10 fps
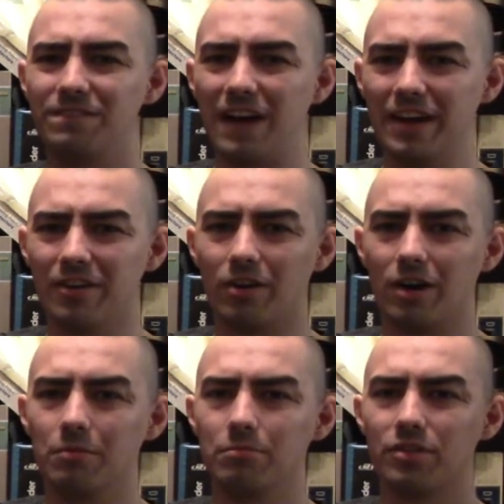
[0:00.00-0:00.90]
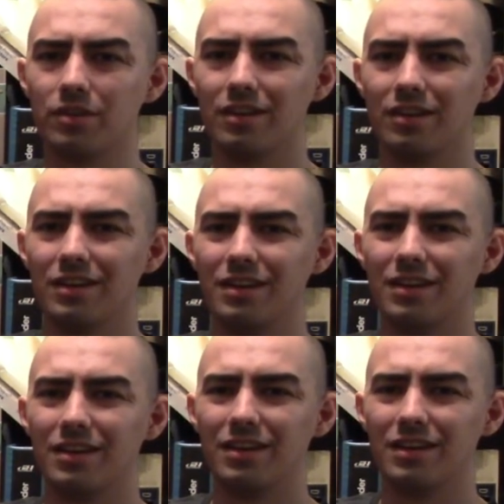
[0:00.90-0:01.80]
firearms?
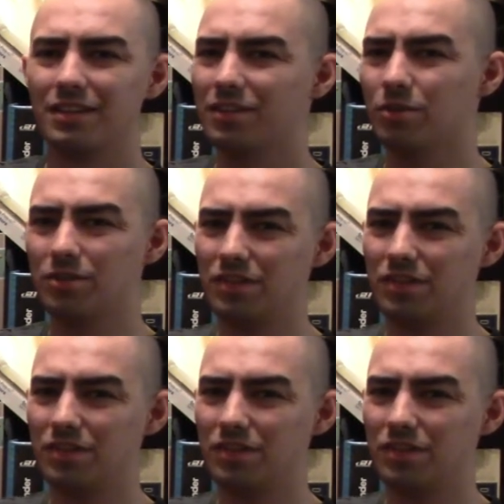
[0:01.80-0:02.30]
This looks